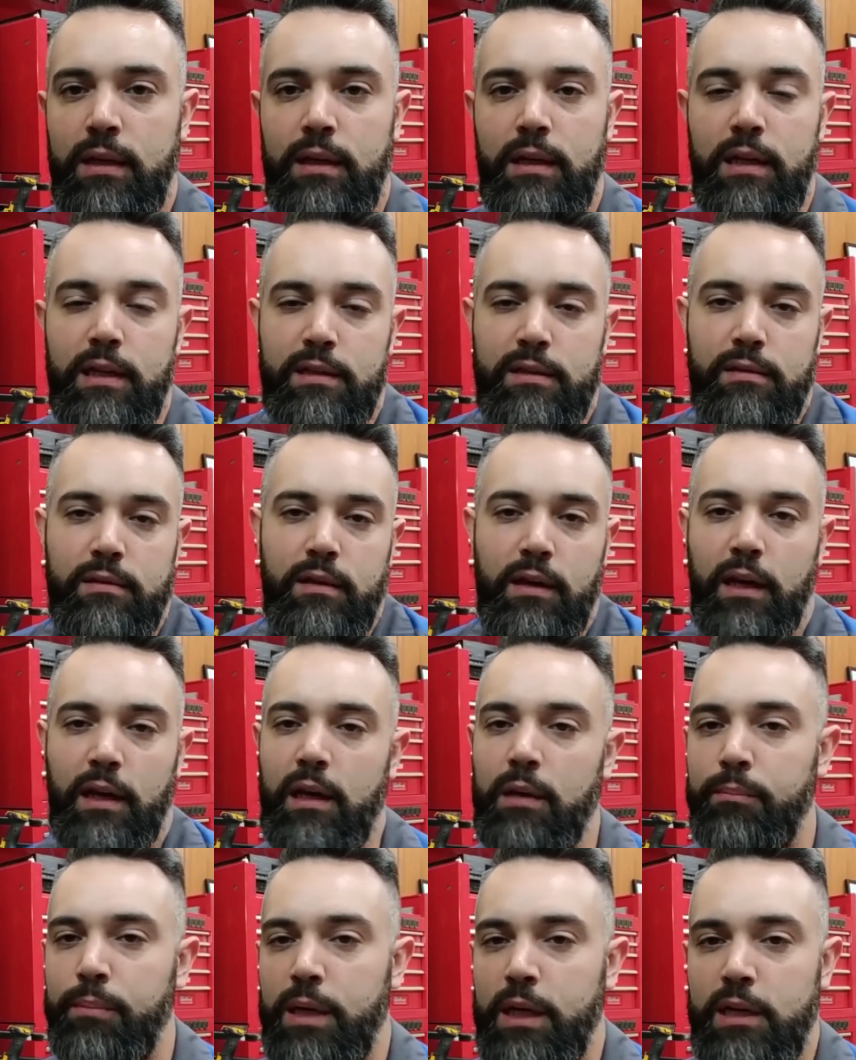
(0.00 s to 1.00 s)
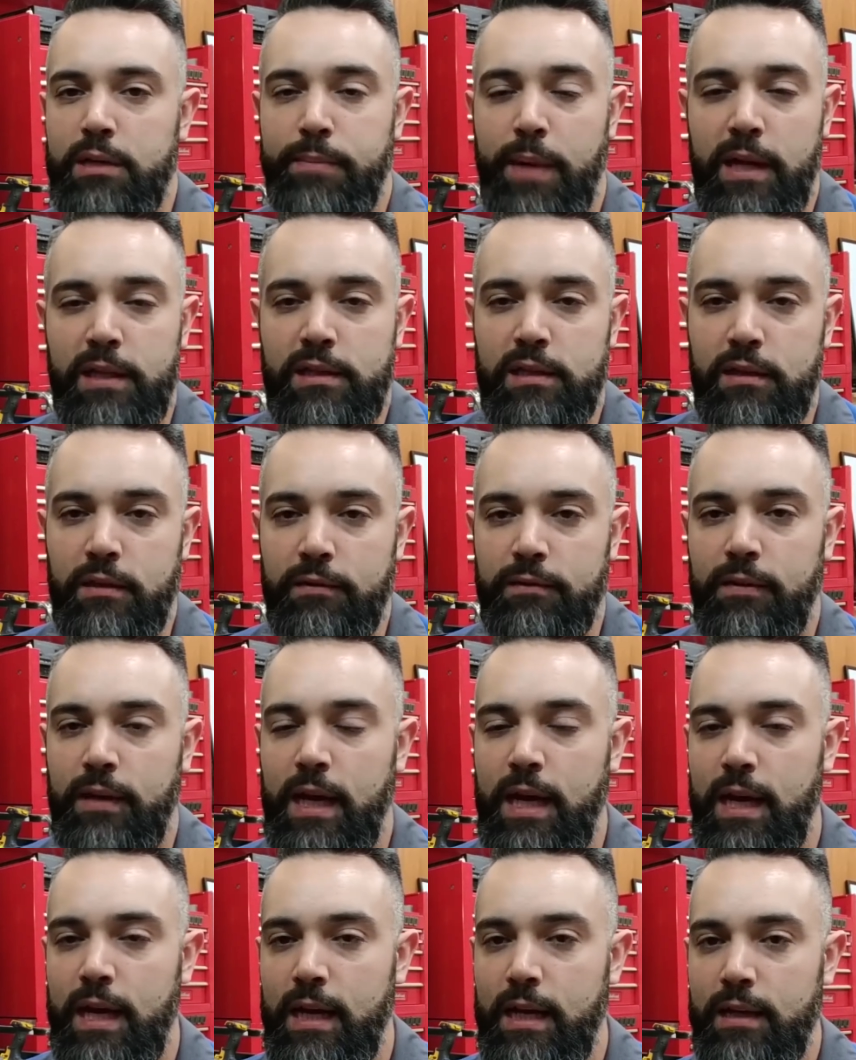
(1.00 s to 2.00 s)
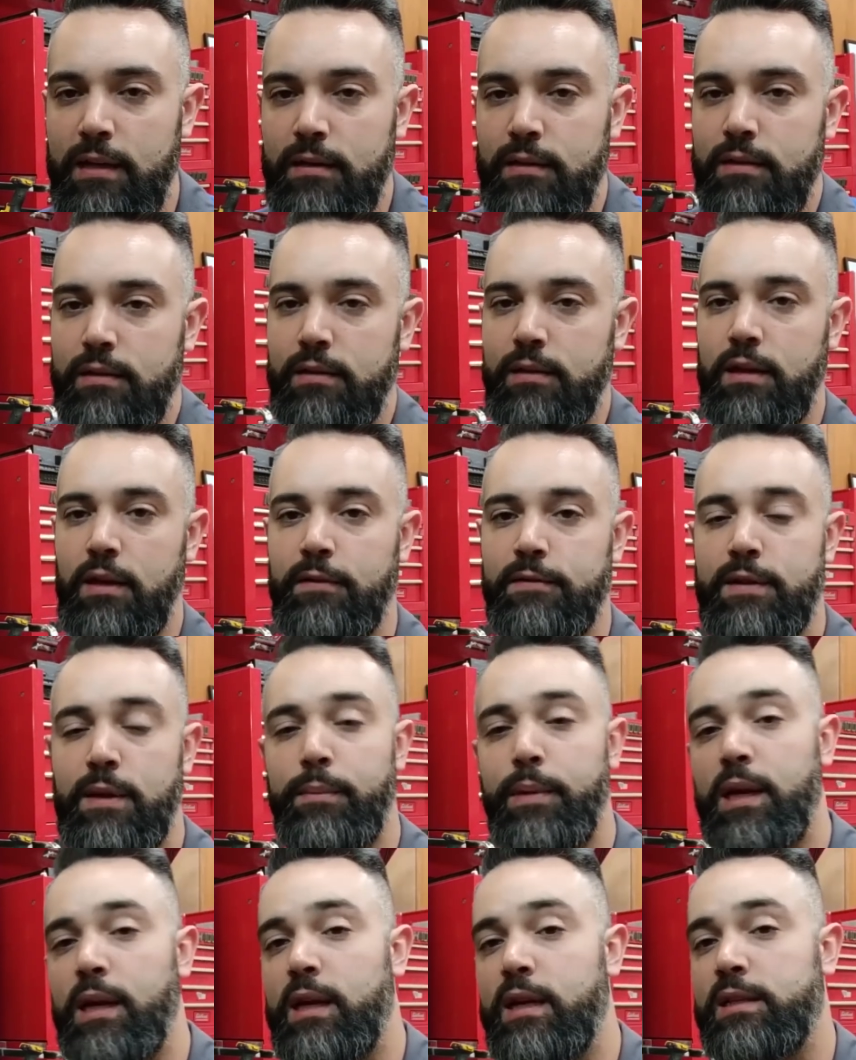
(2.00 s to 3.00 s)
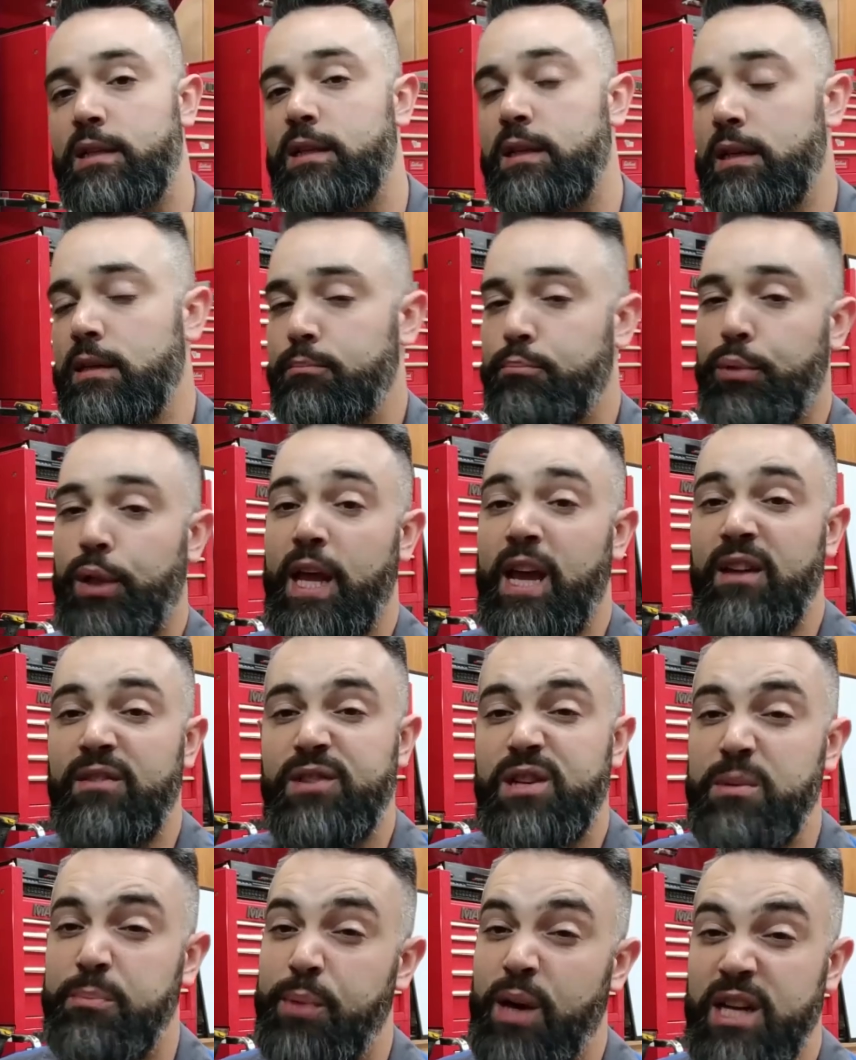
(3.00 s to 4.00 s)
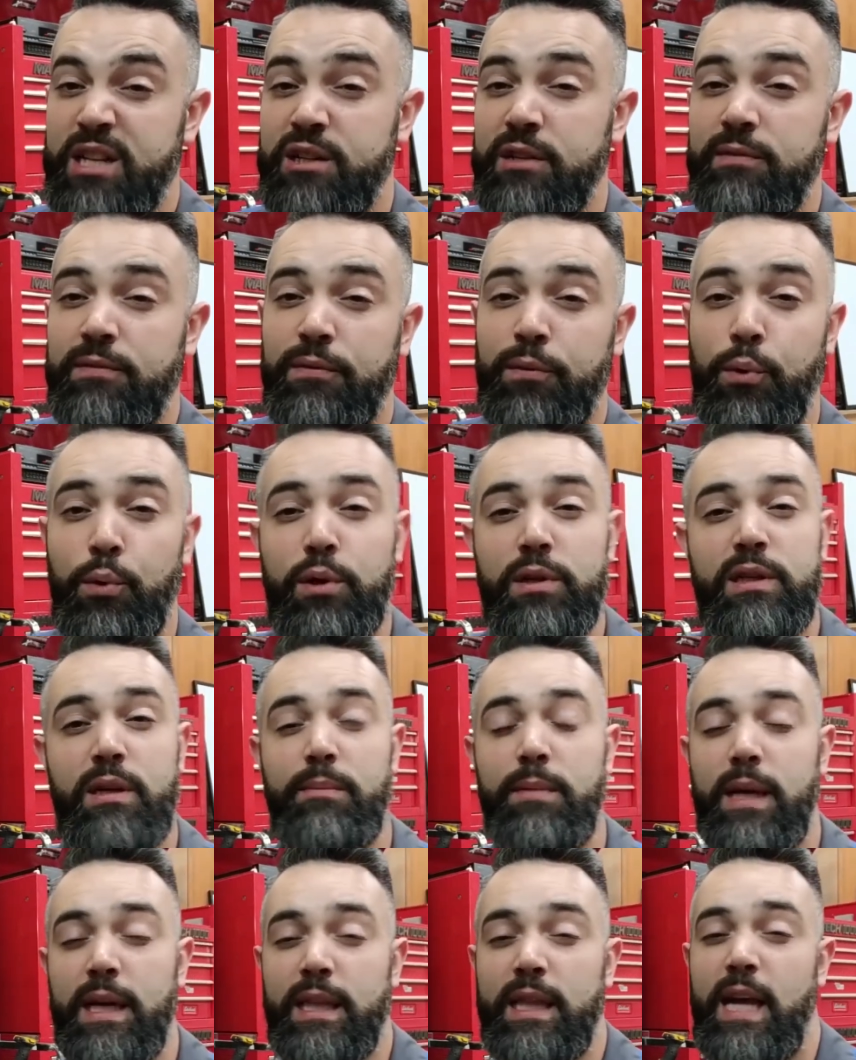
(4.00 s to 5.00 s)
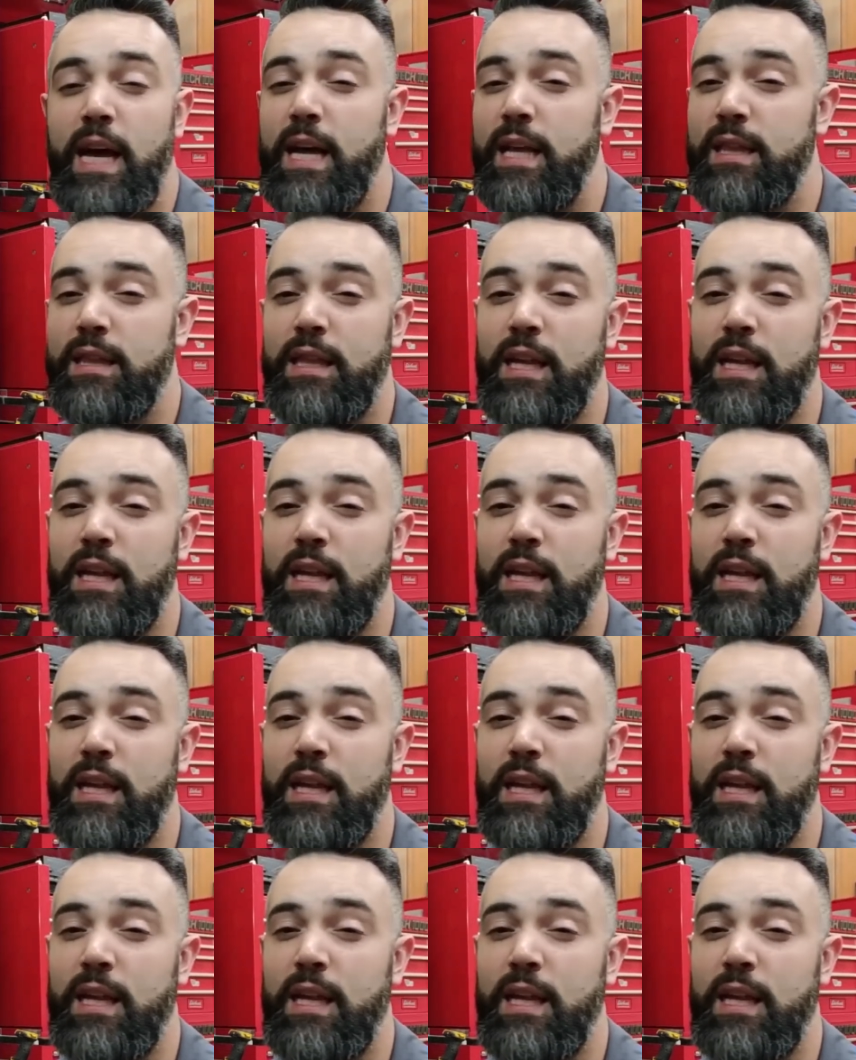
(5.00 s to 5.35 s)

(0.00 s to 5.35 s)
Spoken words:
It can be expensive, and if somebody doesn't plan to budget for something like that,